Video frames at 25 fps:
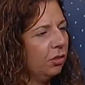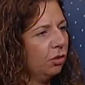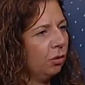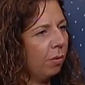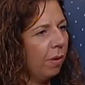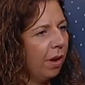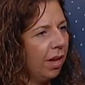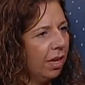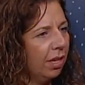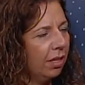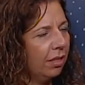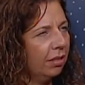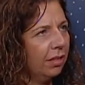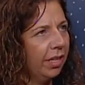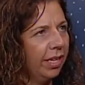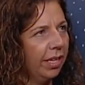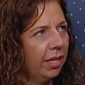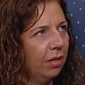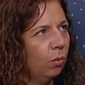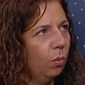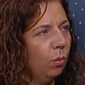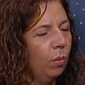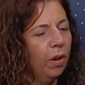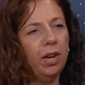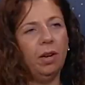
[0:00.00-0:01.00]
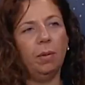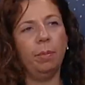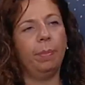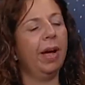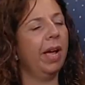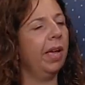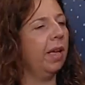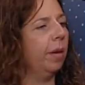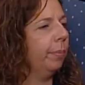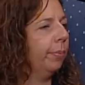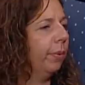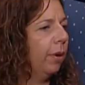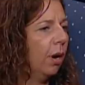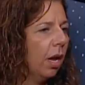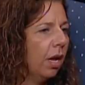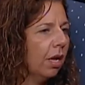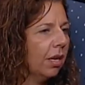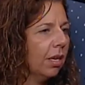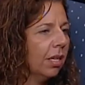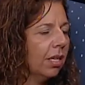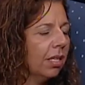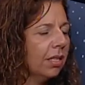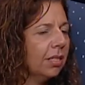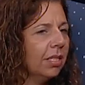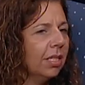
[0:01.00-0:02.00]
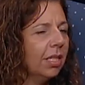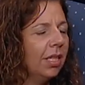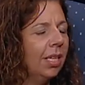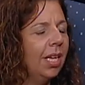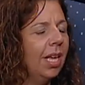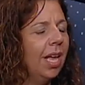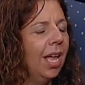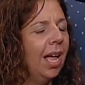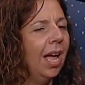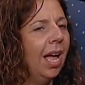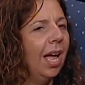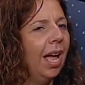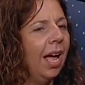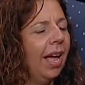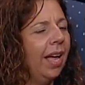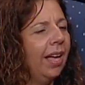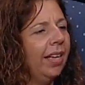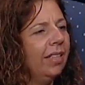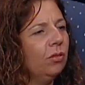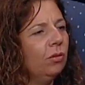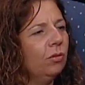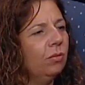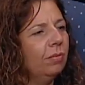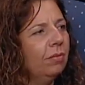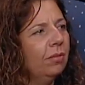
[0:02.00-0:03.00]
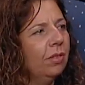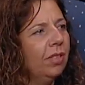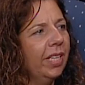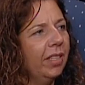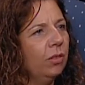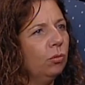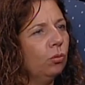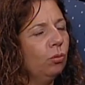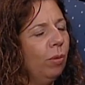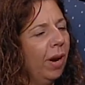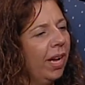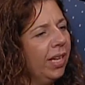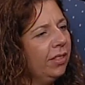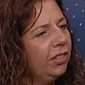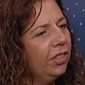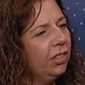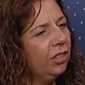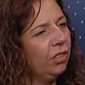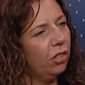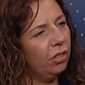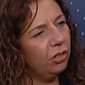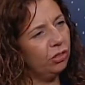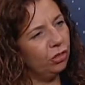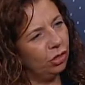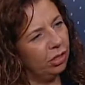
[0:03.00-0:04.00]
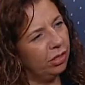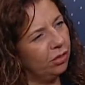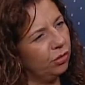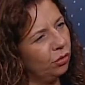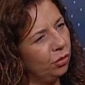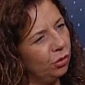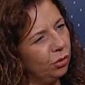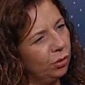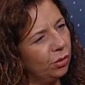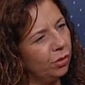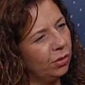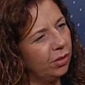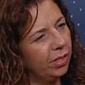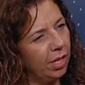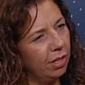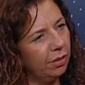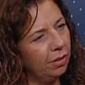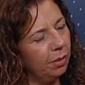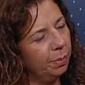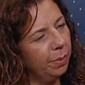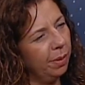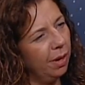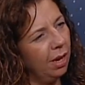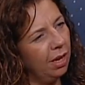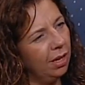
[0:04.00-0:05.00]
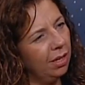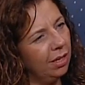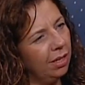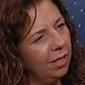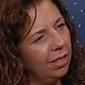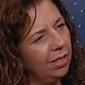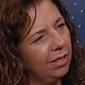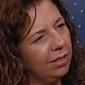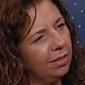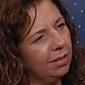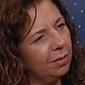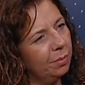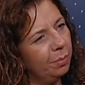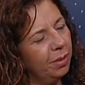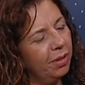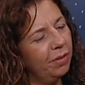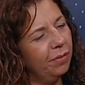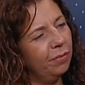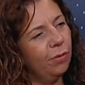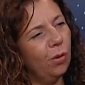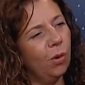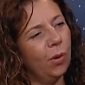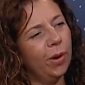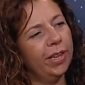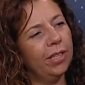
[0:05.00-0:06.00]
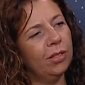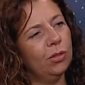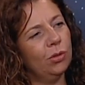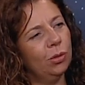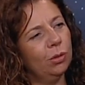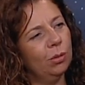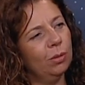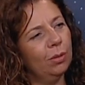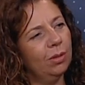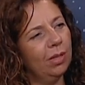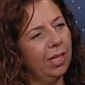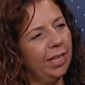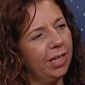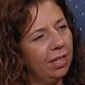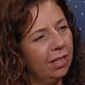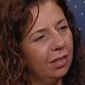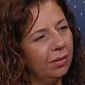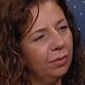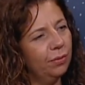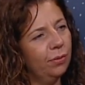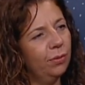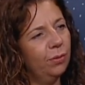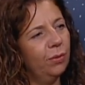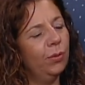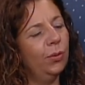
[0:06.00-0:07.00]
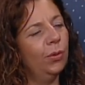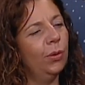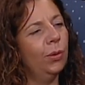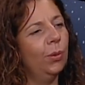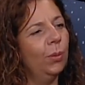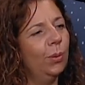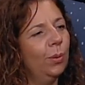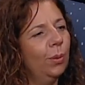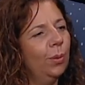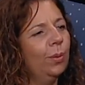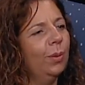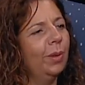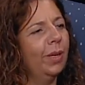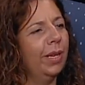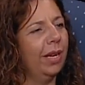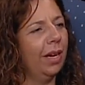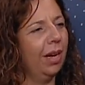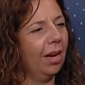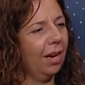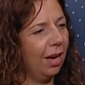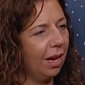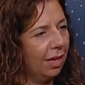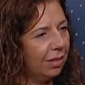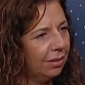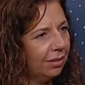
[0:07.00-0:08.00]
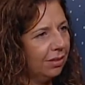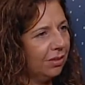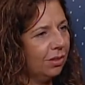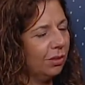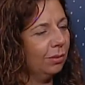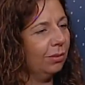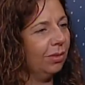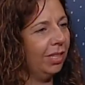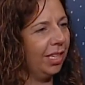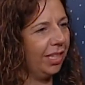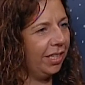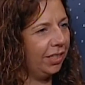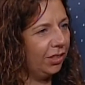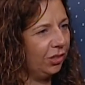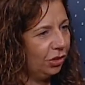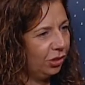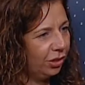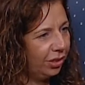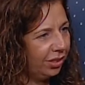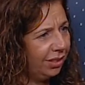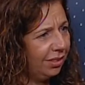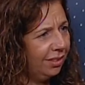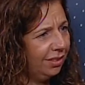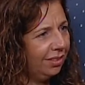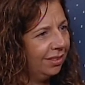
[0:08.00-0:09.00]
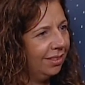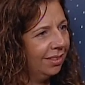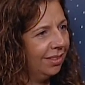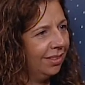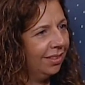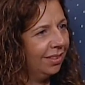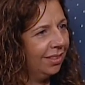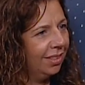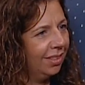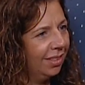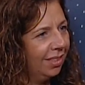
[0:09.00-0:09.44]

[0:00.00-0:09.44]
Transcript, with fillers: trying, like, want to buy a product, I like rather not just to sell the product before I do like a full like consultation. Sure.